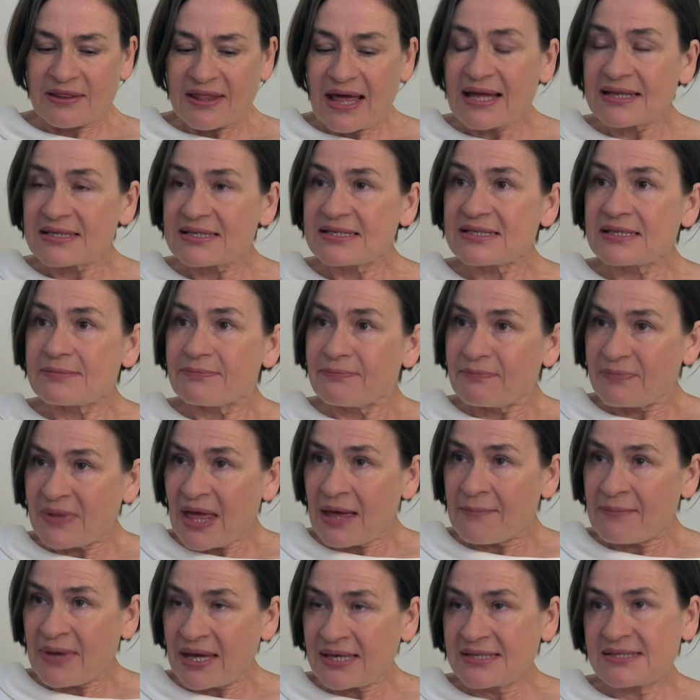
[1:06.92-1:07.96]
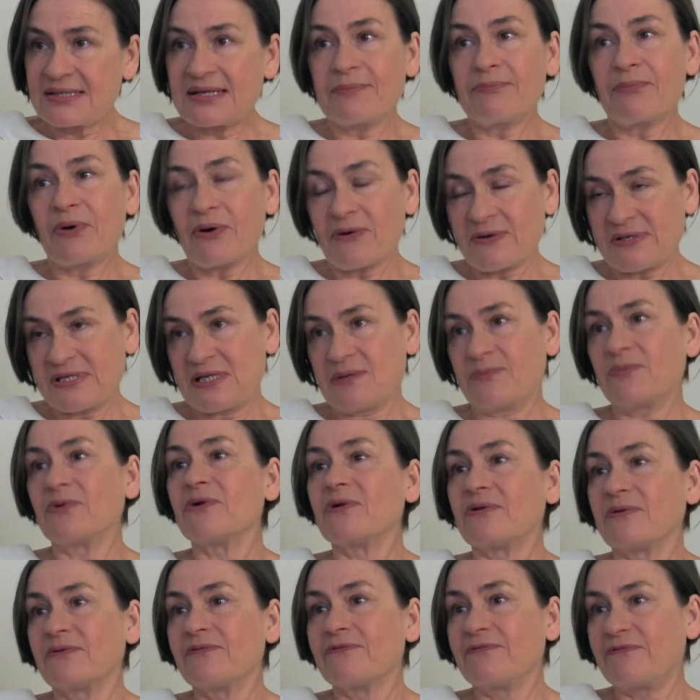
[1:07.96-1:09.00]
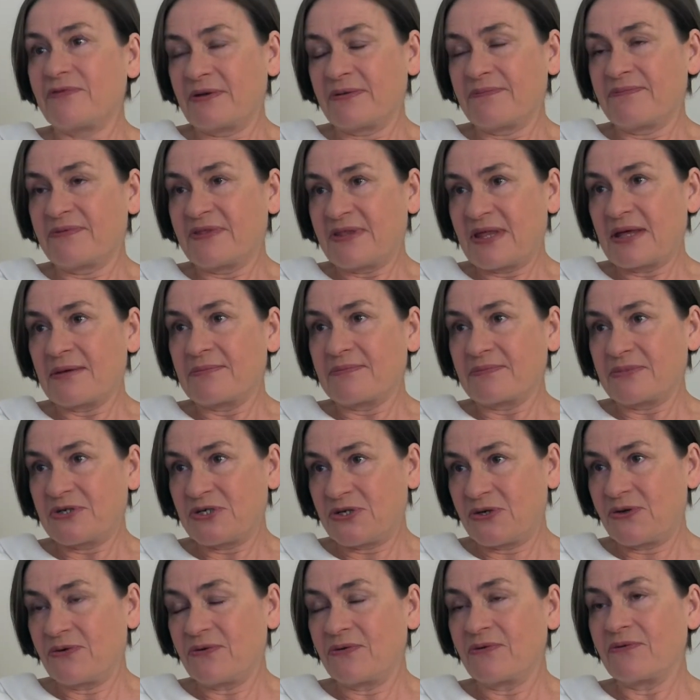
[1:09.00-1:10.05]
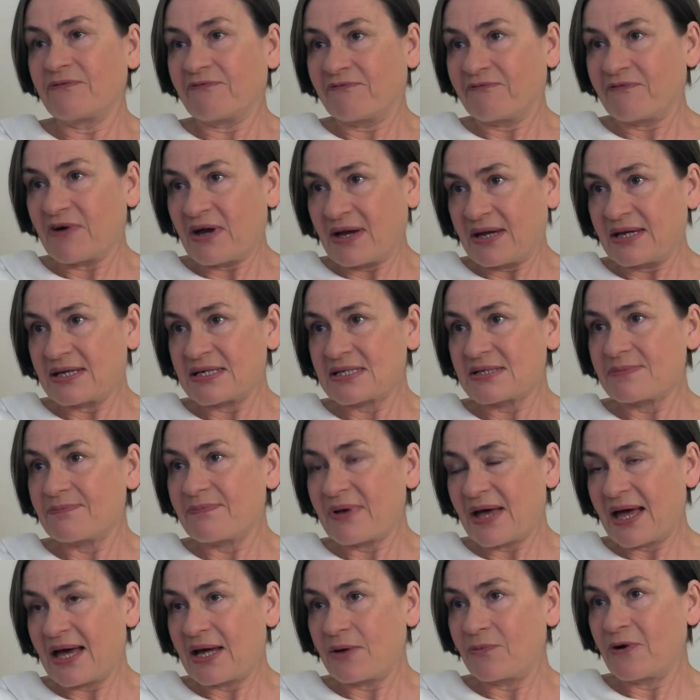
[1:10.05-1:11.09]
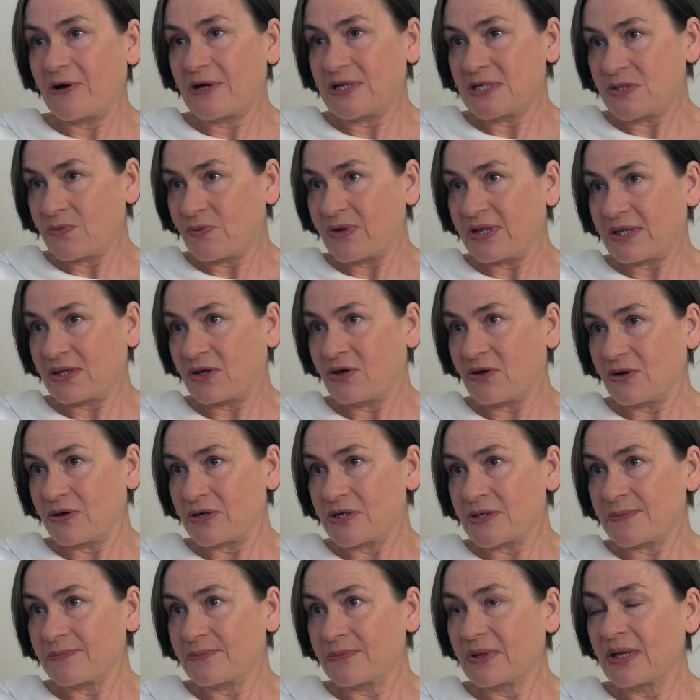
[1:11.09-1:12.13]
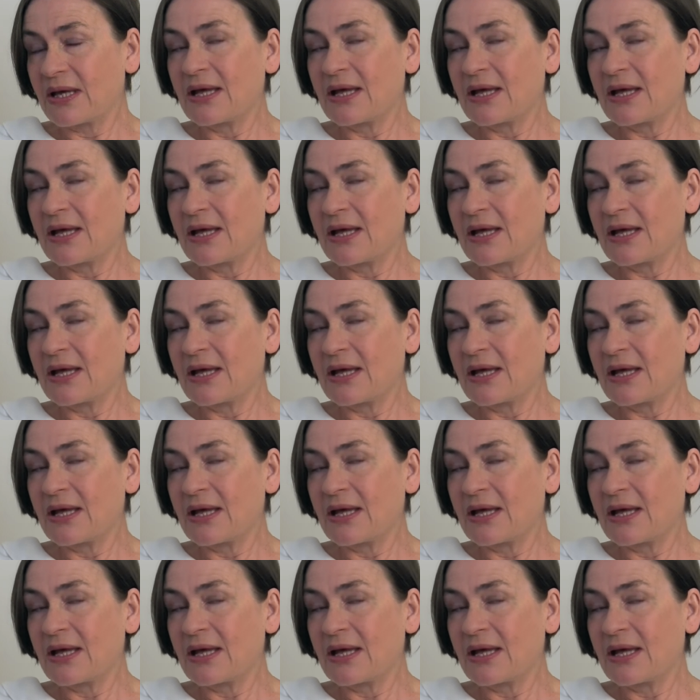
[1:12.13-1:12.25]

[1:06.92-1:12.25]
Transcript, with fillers: That's, that makes it impossible for them to fight bad words with good.